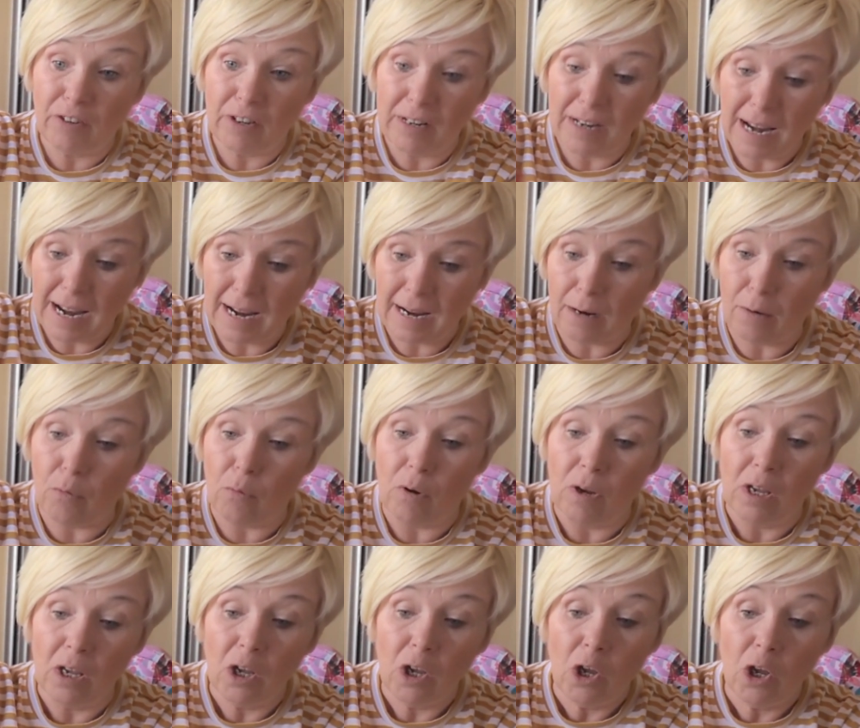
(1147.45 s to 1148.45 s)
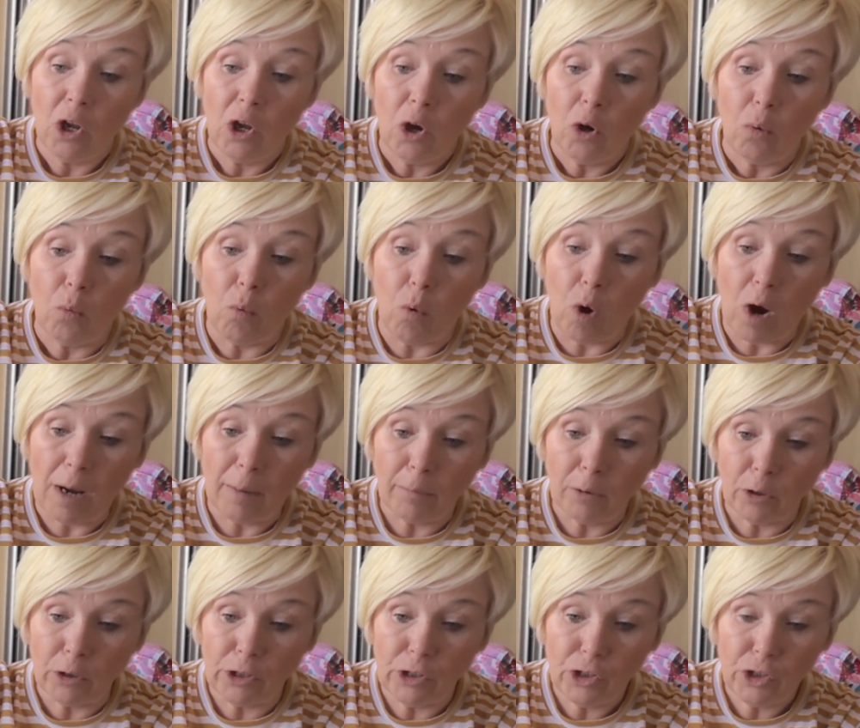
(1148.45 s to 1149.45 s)
For now, what I'm
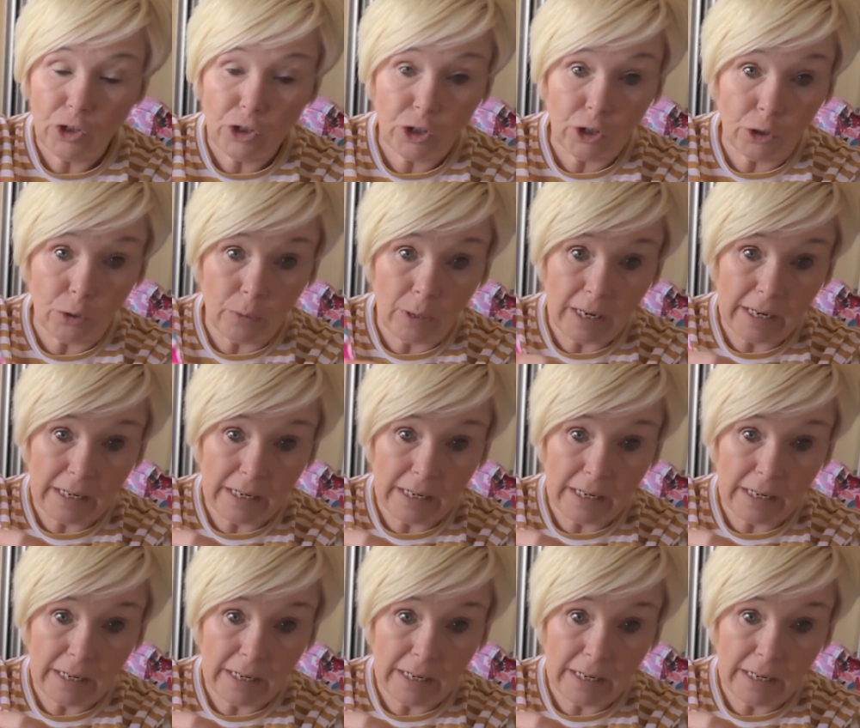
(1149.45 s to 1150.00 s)
going to do